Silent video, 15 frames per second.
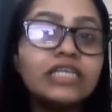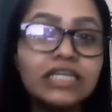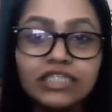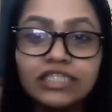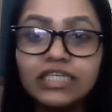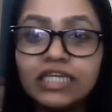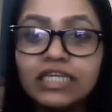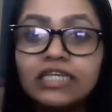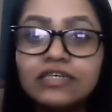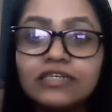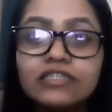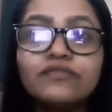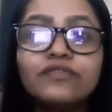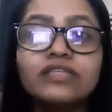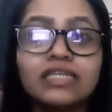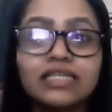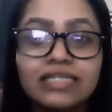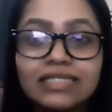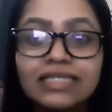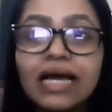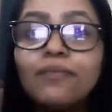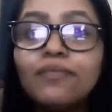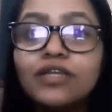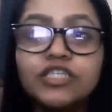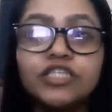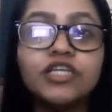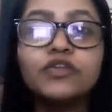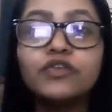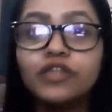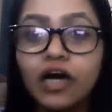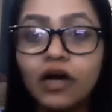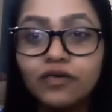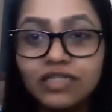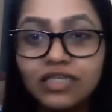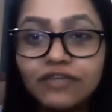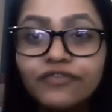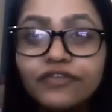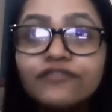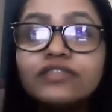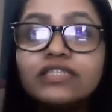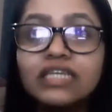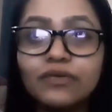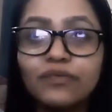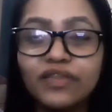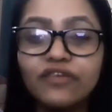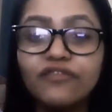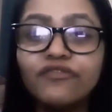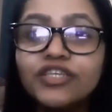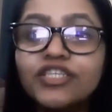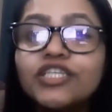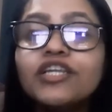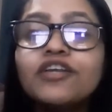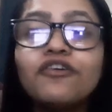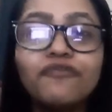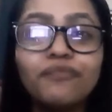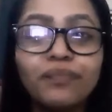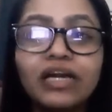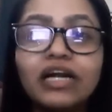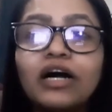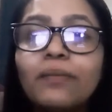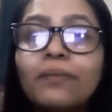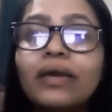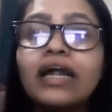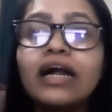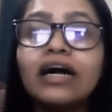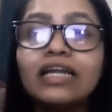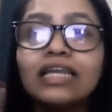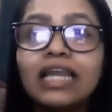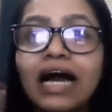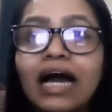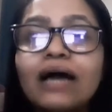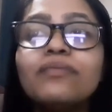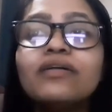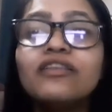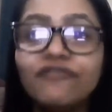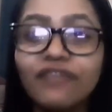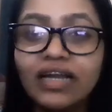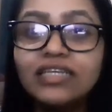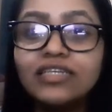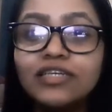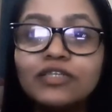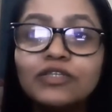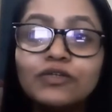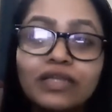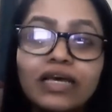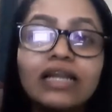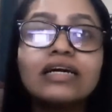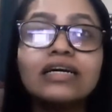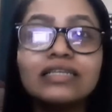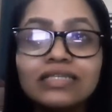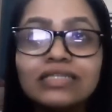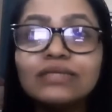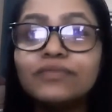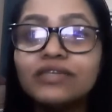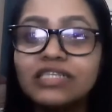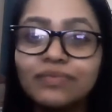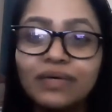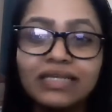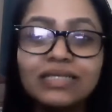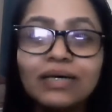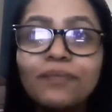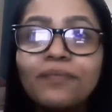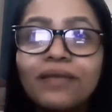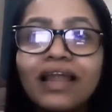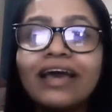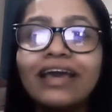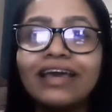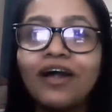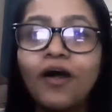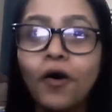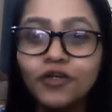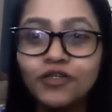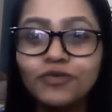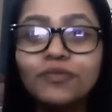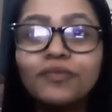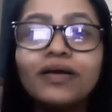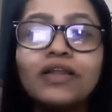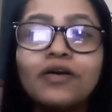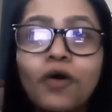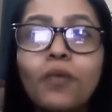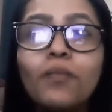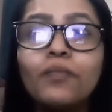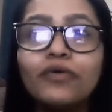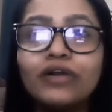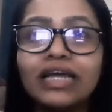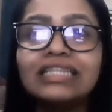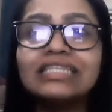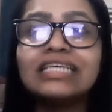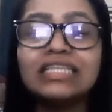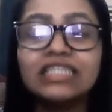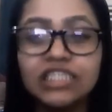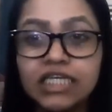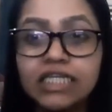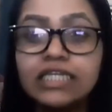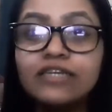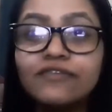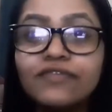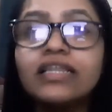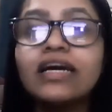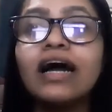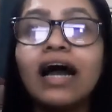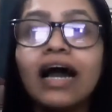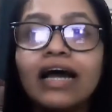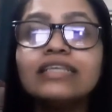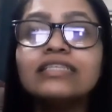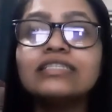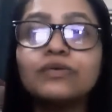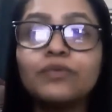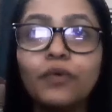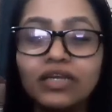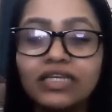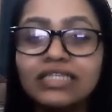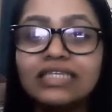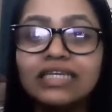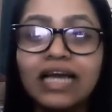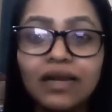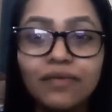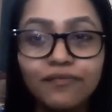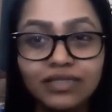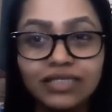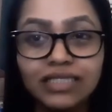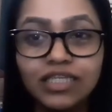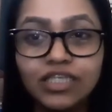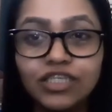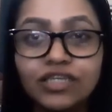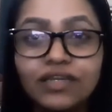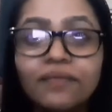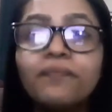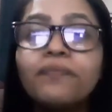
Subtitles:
Engineers was established in 2015 with a vision of becoming a reliable vendor to their customers by supplying automobile components engineered with the highest quality and precision.